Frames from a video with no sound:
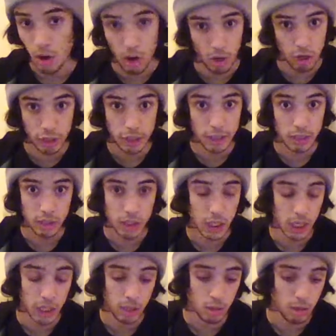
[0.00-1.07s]
art,
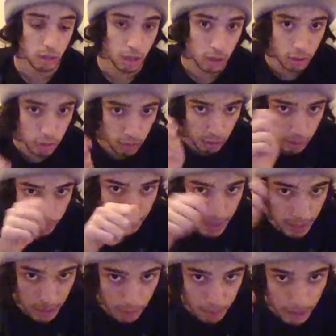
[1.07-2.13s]
I guess, like
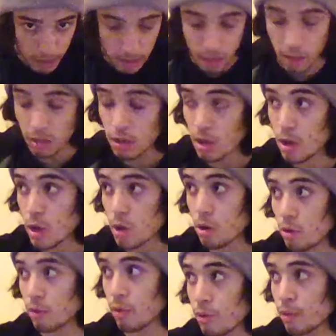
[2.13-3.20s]
the painting,
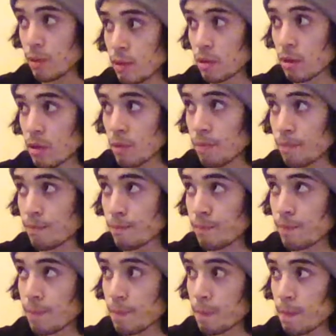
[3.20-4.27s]
or the
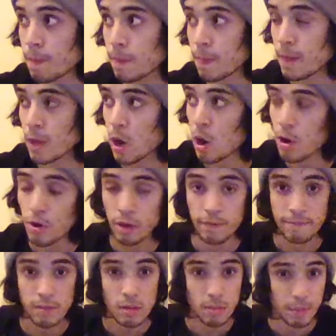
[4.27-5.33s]
art
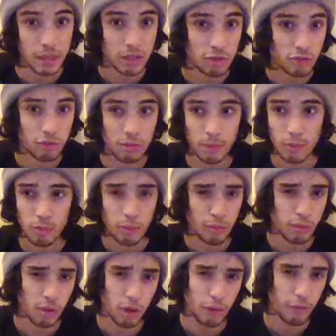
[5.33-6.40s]
of speech. There's
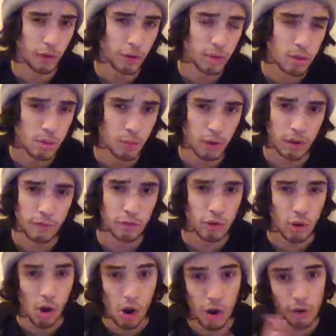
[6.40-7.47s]
a lot of arts. So whatever
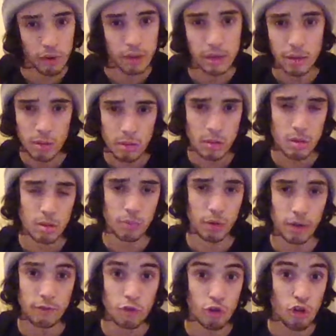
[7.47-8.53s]
your art is,
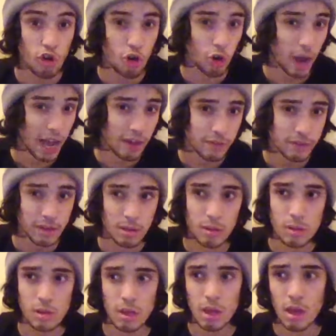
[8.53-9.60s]
whatever your craft
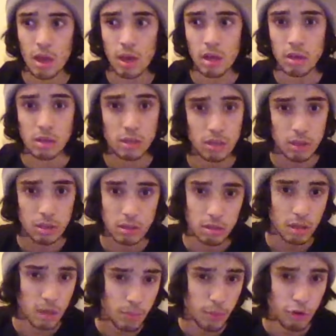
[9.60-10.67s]
is,
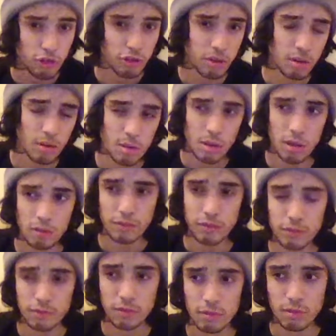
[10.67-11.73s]
keep pushing
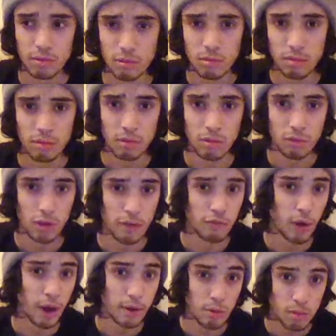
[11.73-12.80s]
yourself. And you have
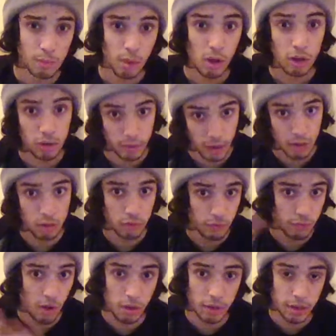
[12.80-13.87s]
writer's block, again, you're
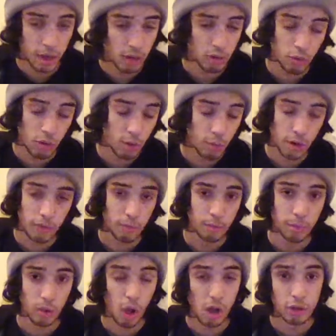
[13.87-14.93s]
falling down. You have whatever
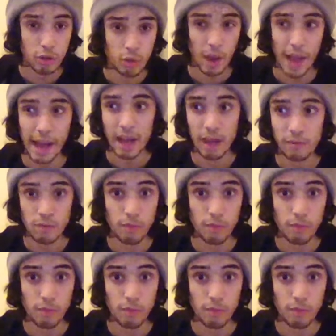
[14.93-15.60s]
block you have. You